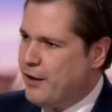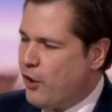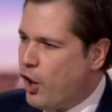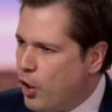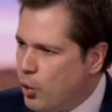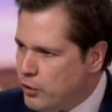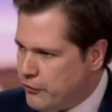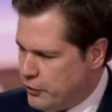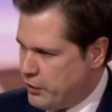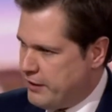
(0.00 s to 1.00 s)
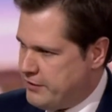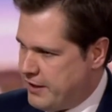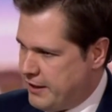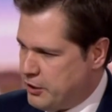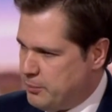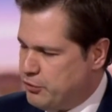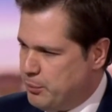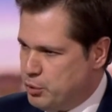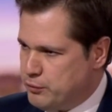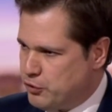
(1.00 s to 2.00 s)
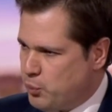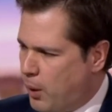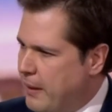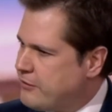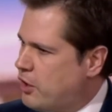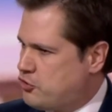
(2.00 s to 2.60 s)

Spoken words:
the whole of the United Kingdom to move as one. That's our